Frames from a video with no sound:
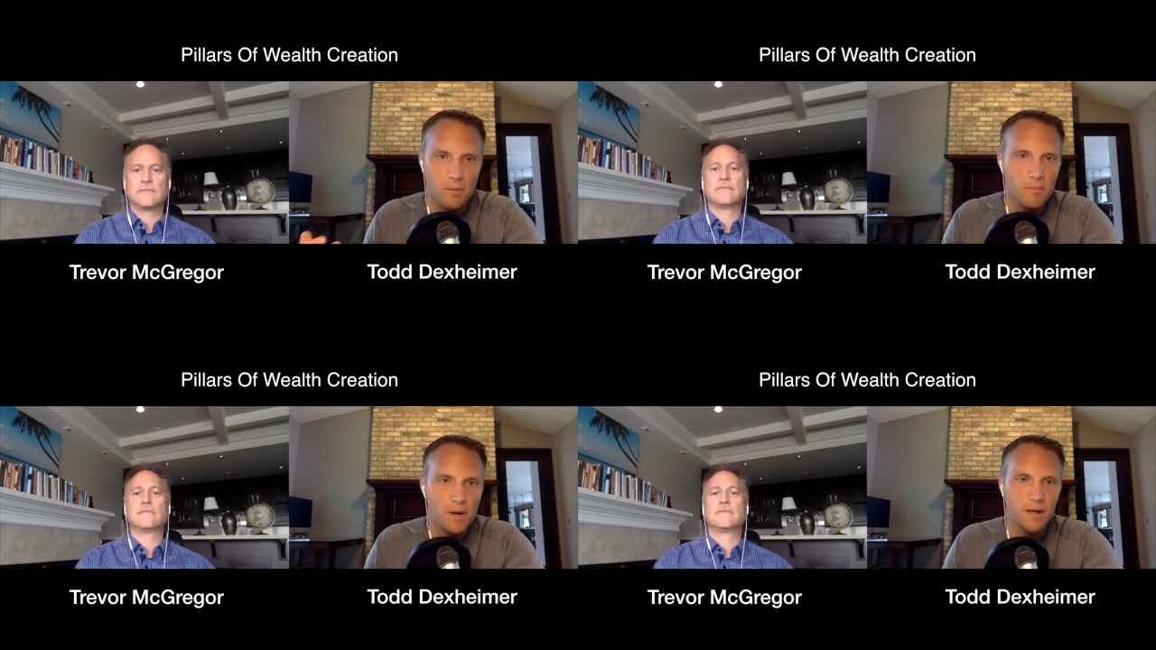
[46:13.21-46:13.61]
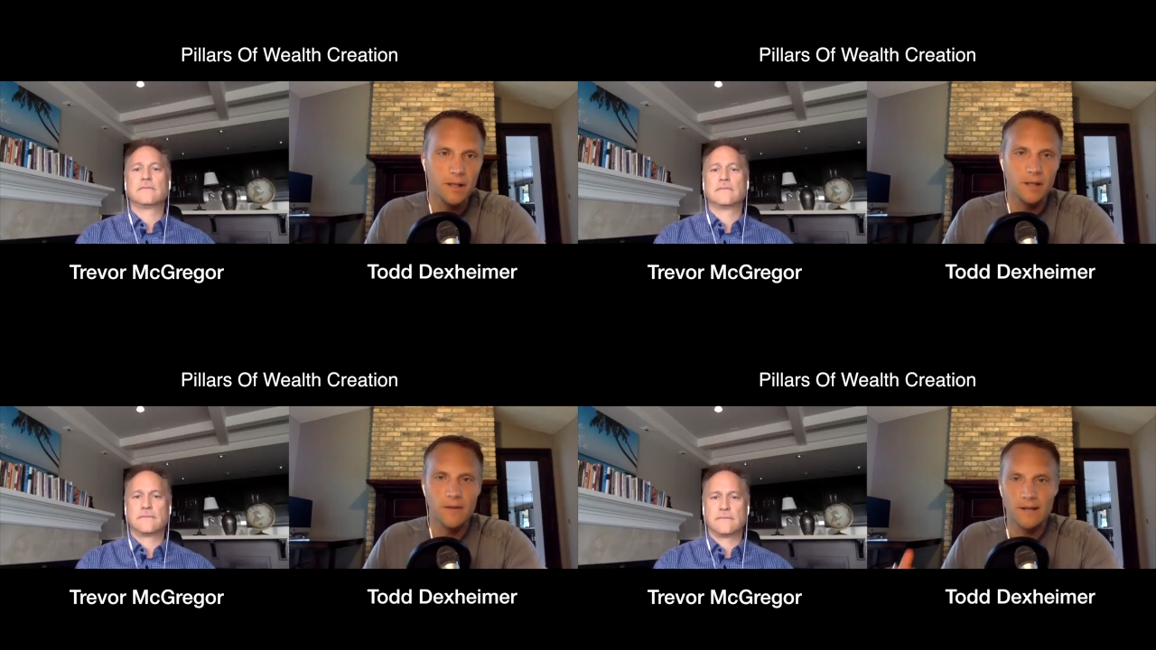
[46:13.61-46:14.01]

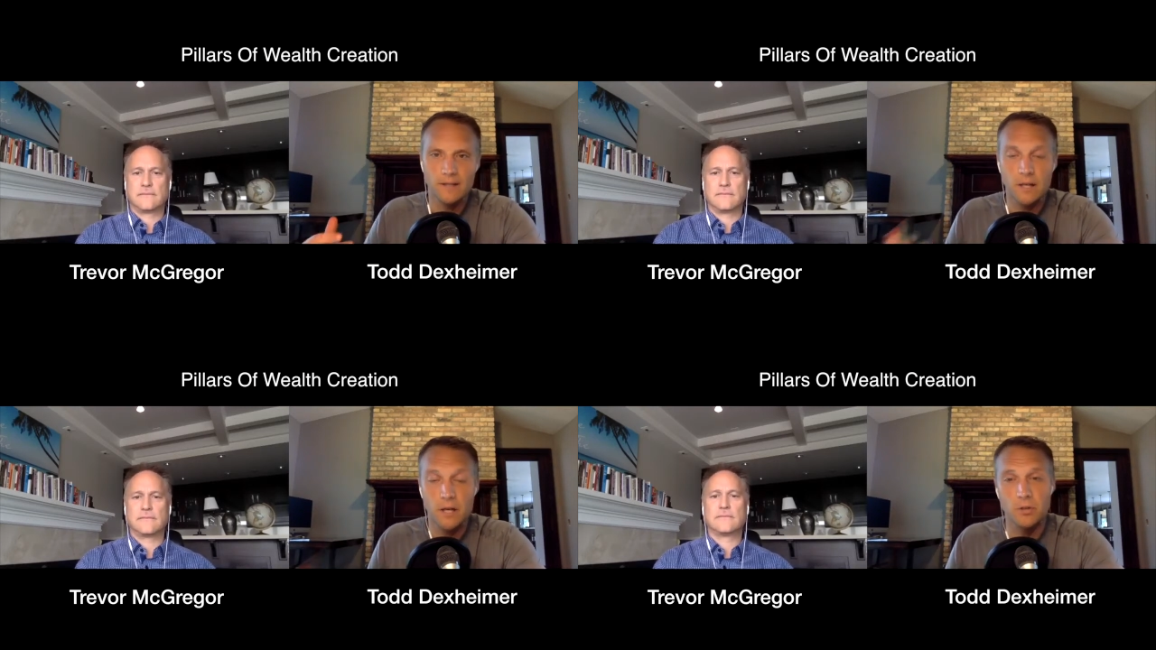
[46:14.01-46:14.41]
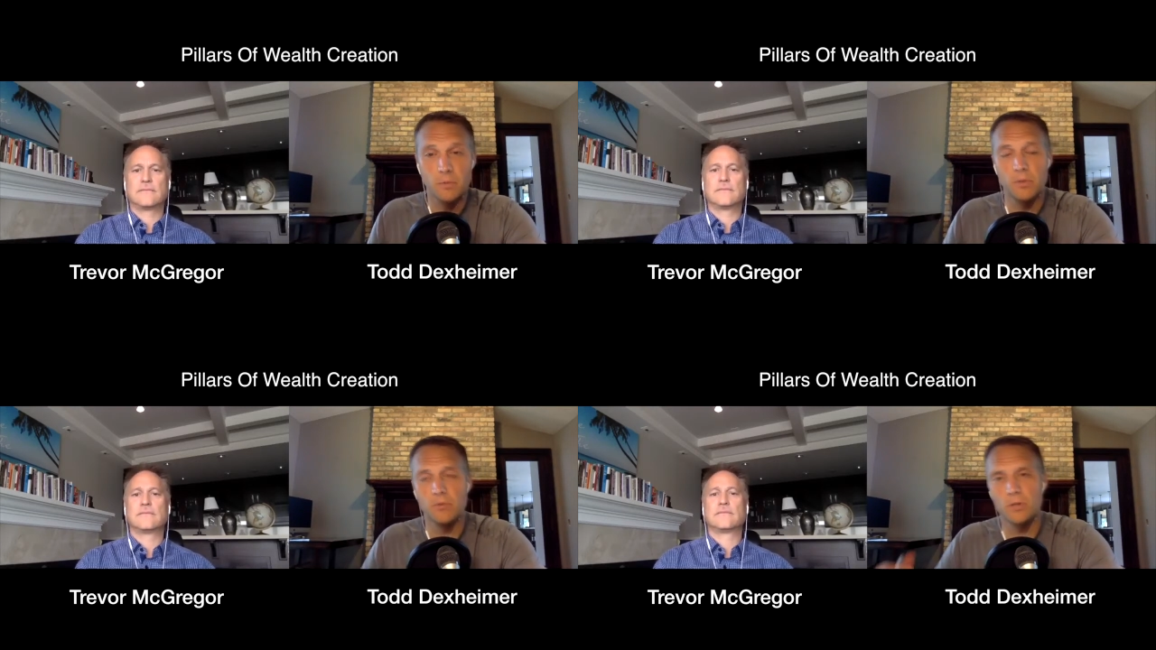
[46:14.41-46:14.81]
Speaker 1: money and that's
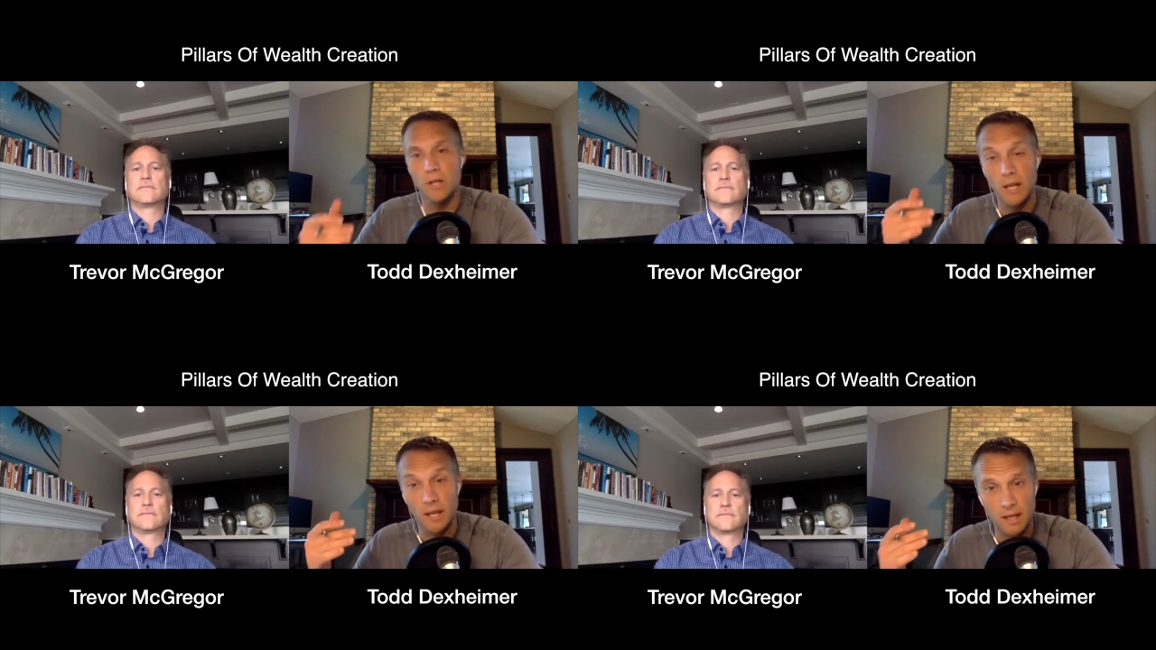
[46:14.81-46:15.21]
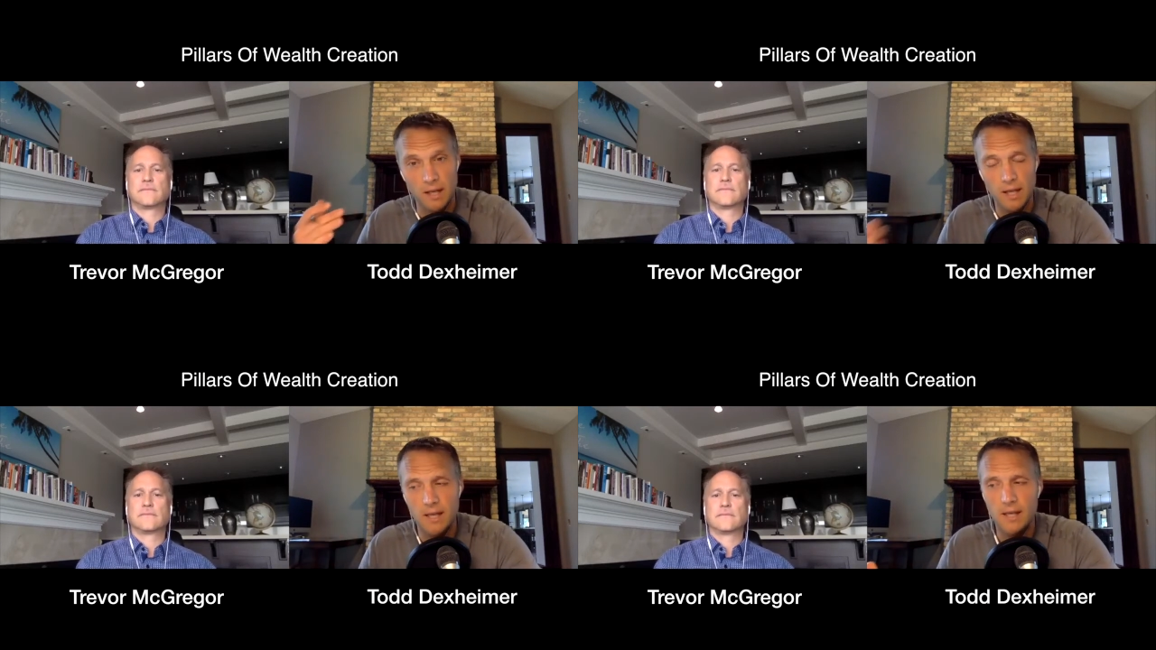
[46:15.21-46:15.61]
contribution and it
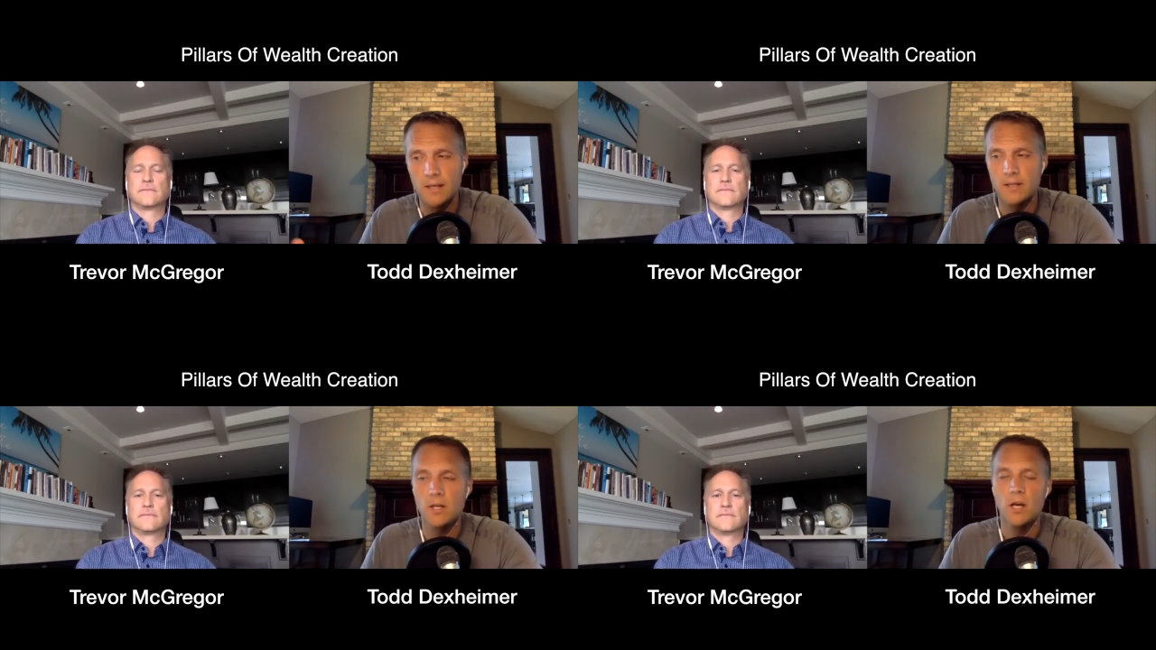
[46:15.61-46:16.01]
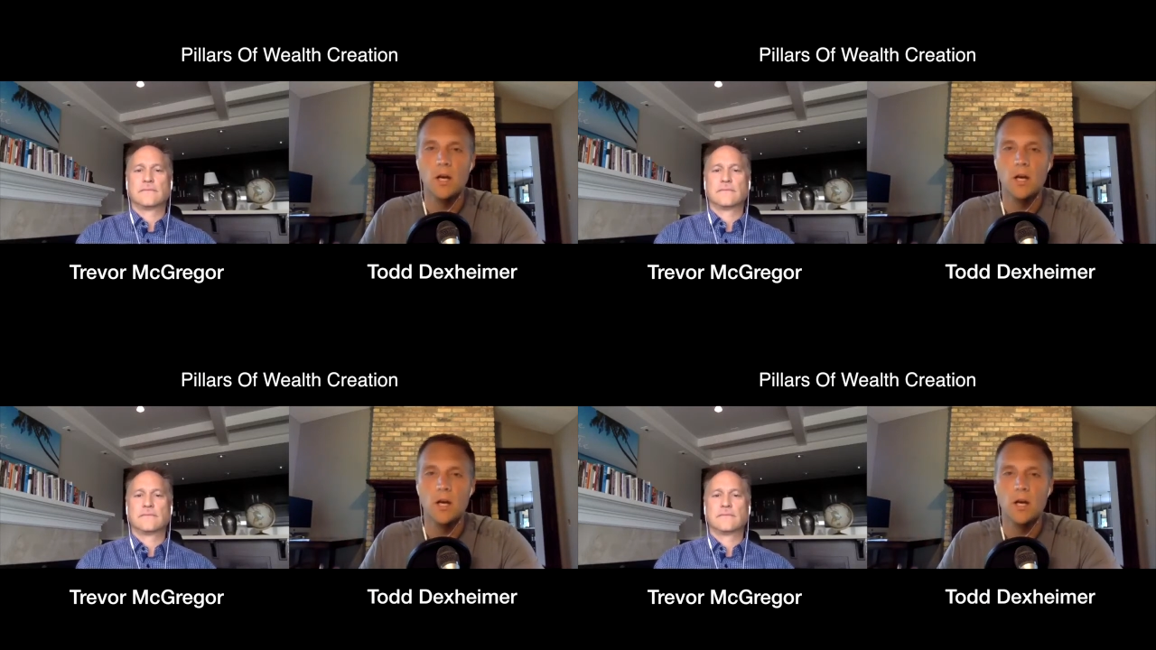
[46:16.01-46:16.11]
is